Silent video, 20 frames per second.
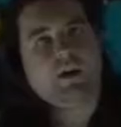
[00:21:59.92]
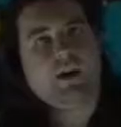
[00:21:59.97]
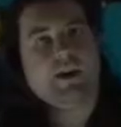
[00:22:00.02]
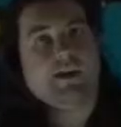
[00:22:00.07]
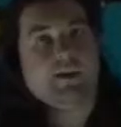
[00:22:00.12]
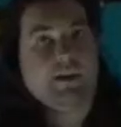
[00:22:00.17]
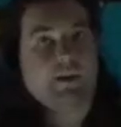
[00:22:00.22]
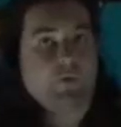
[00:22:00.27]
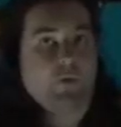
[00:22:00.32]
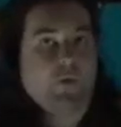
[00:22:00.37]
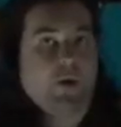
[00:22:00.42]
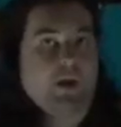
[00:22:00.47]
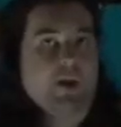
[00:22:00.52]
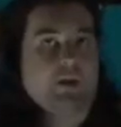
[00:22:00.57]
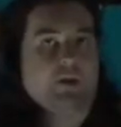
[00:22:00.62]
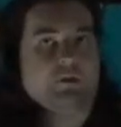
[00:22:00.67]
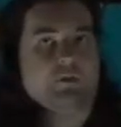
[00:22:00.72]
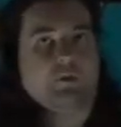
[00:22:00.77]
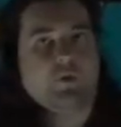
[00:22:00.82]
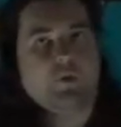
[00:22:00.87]

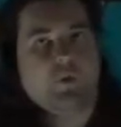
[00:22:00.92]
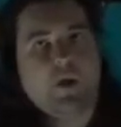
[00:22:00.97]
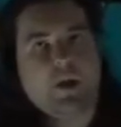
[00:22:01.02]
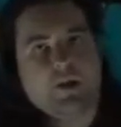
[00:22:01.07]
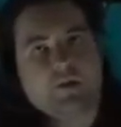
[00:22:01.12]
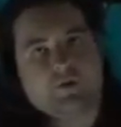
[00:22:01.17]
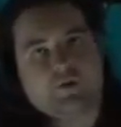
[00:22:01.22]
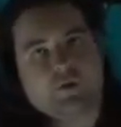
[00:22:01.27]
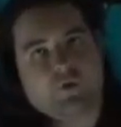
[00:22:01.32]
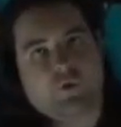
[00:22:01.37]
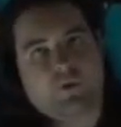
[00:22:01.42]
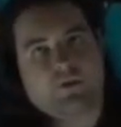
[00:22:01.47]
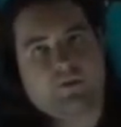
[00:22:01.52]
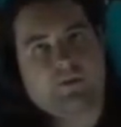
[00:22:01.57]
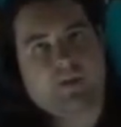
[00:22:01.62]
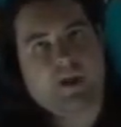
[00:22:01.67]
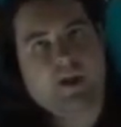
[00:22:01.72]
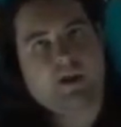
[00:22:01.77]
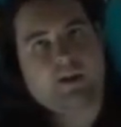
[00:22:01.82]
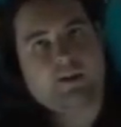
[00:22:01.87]
Anyway, Lorraine
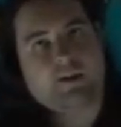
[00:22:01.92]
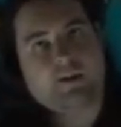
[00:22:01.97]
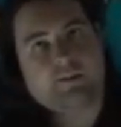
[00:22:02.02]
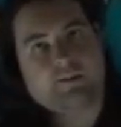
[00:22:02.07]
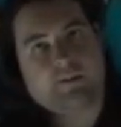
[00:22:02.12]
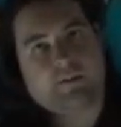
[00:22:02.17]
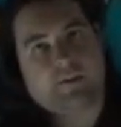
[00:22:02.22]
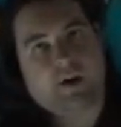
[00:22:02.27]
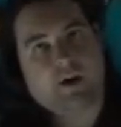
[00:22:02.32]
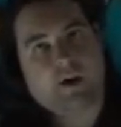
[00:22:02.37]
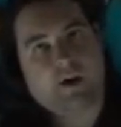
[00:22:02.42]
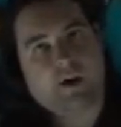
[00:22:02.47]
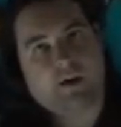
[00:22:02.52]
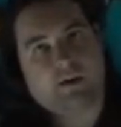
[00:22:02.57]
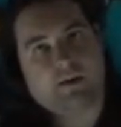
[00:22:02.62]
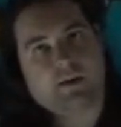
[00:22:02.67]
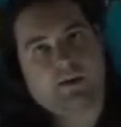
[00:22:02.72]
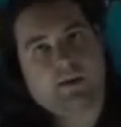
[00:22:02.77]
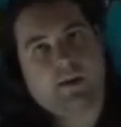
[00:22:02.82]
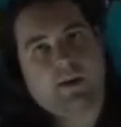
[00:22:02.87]
joins Ed
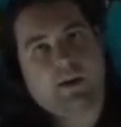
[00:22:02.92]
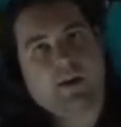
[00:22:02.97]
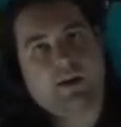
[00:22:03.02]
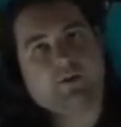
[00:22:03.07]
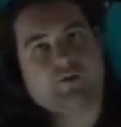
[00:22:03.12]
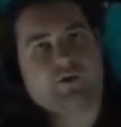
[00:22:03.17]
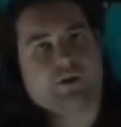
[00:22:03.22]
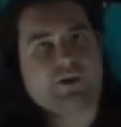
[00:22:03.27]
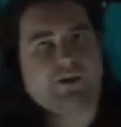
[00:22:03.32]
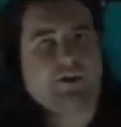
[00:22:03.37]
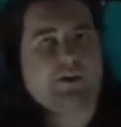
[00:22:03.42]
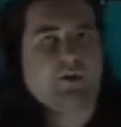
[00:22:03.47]
inside, and she